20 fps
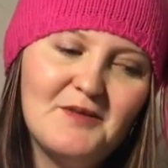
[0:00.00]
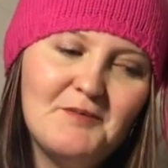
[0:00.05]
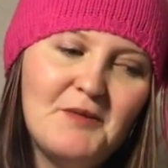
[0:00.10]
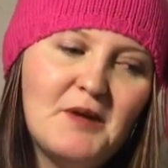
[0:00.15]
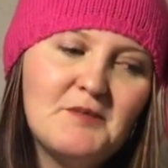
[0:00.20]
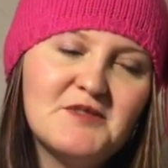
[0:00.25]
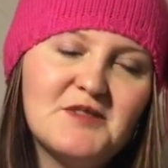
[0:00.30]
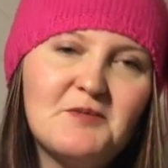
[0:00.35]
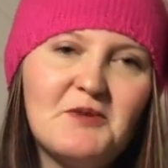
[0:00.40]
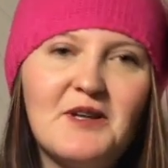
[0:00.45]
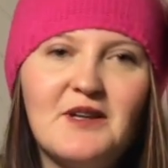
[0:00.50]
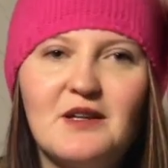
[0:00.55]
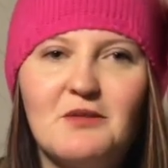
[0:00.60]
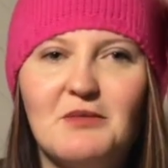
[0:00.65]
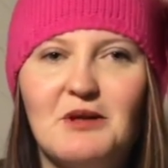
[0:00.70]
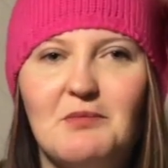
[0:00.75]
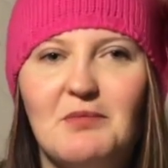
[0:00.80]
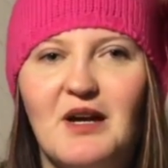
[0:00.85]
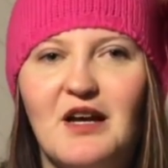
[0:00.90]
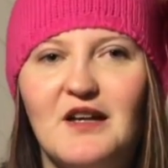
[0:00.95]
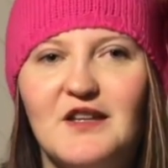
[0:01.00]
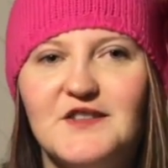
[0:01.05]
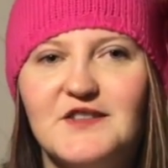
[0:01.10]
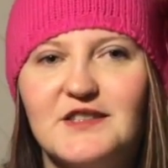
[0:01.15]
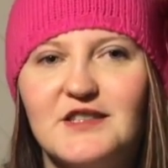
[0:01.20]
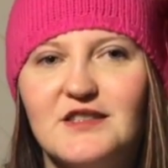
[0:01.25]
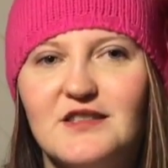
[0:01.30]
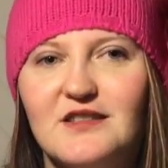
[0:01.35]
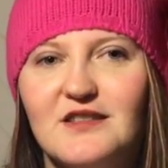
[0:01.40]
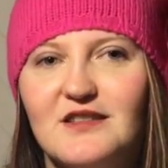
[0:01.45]
Mum's wheeling me
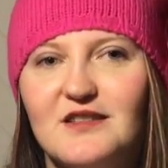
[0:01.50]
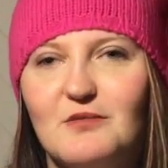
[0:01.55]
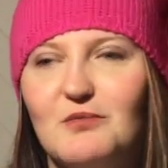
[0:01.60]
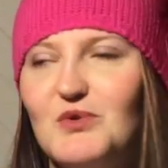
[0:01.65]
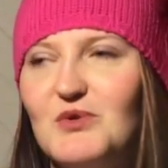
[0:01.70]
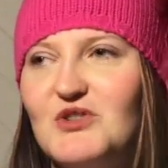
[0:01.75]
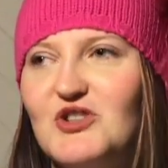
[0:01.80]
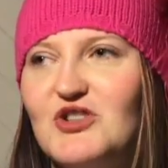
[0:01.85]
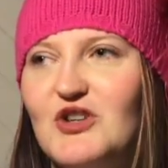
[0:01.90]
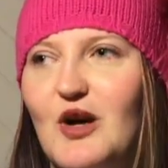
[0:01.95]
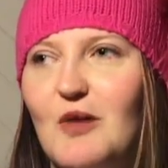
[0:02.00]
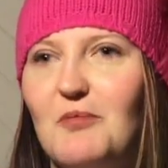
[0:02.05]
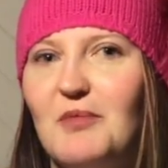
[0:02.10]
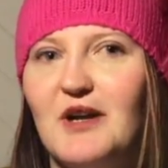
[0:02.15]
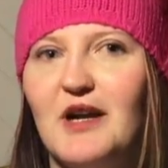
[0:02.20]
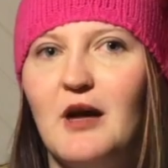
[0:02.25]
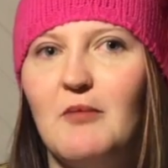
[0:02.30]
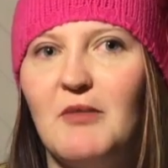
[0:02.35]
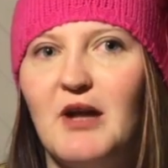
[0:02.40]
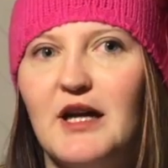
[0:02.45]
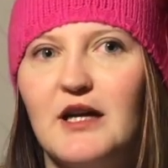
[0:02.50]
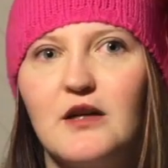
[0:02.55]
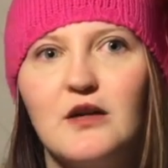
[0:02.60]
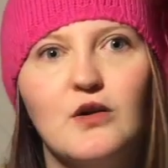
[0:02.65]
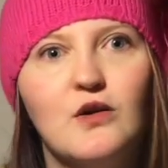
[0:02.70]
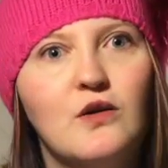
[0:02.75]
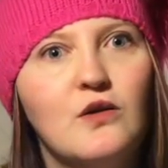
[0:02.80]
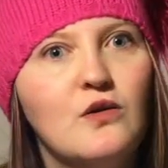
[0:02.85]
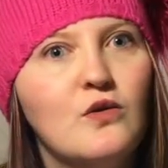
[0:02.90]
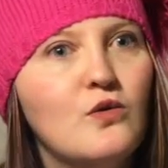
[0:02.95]
past the bookshop and I'm like,
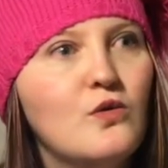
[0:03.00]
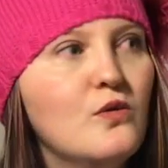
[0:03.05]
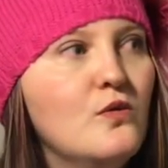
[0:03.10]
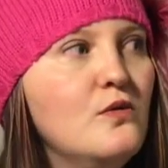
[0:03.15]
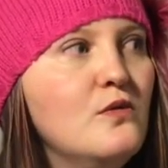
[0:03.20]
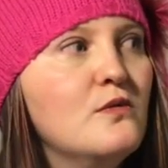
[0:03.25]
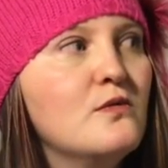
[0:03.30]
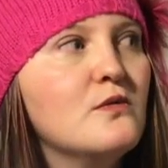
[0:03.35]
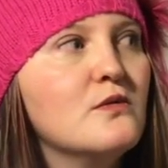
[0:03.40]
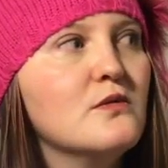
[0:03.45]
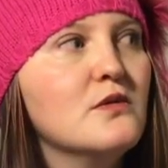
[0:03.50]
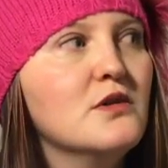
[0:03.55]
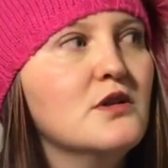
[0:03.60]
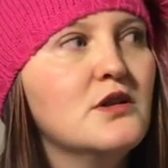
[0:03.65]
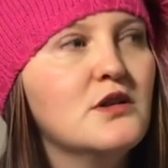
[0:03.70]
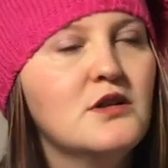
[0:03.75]
ooh.